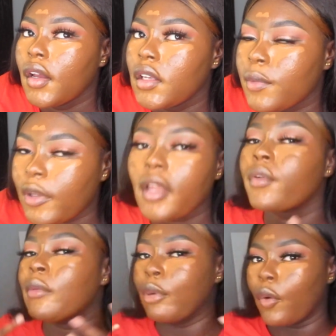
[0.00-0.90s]
to be like
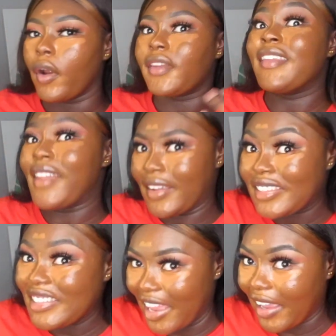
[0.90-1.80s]
reborn the
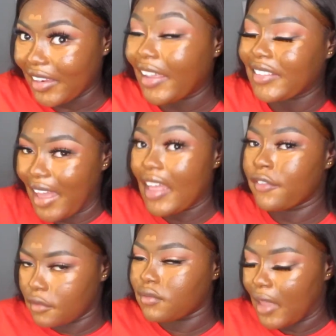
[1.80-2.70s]
next day, like that
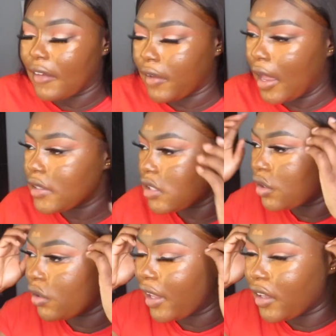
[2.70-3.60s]
fast, you
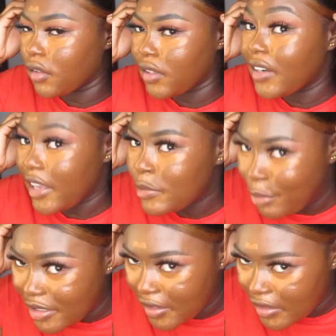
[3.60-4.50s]
know, like the next
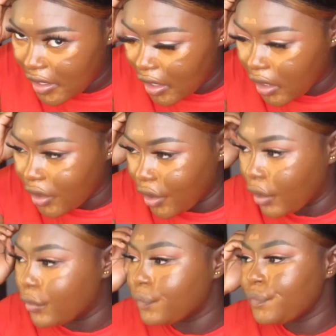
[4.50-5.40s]
business day, you
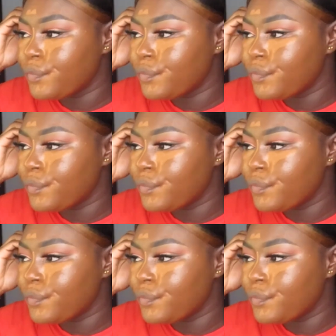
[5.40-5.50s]
know.